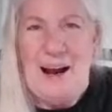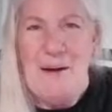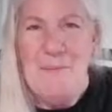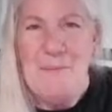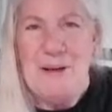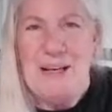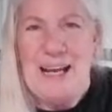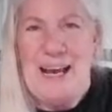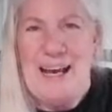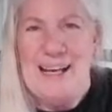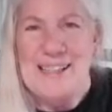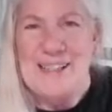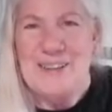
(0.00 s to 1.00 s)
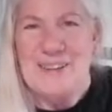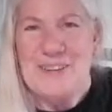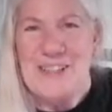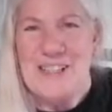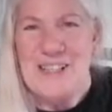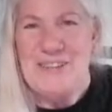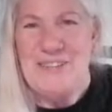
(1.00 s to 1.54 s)
I'm going to ask her
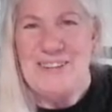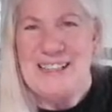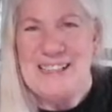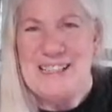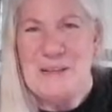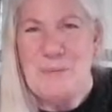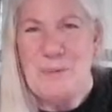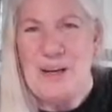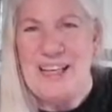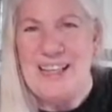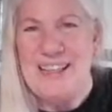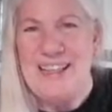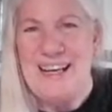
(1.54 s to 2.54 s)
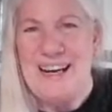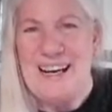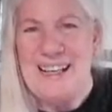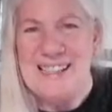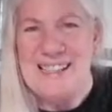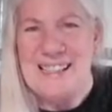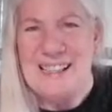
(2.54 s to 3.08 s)
if she wants to break the
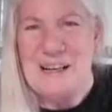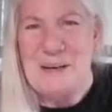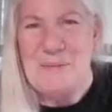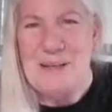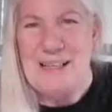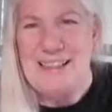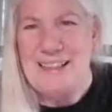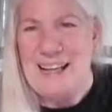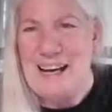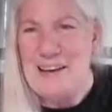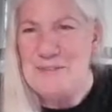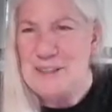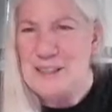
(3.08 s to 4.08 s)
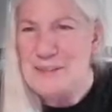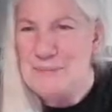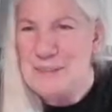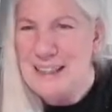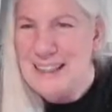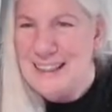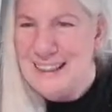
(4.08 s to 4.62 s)
ice and come on live with
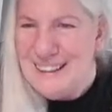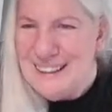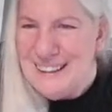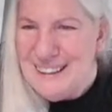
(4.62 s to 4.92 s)
me.